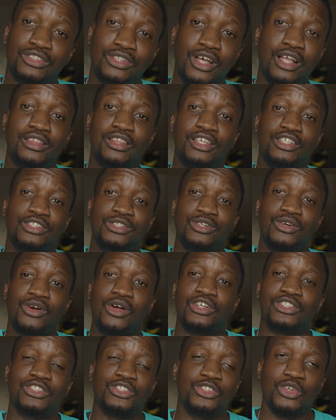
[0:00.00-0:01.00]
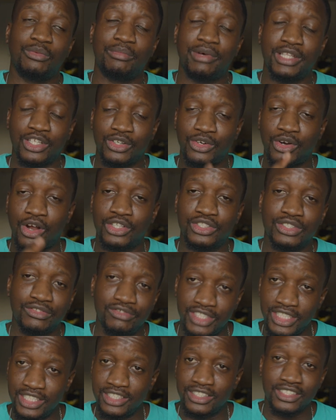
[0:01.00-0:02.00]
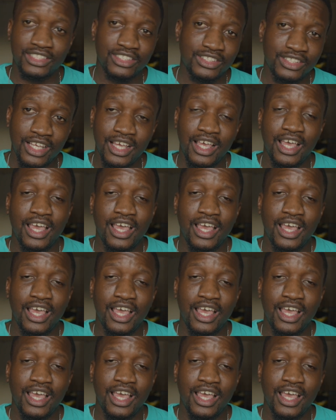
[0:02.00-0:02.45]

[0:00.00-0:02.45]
not this cross, but the cross of Jesus.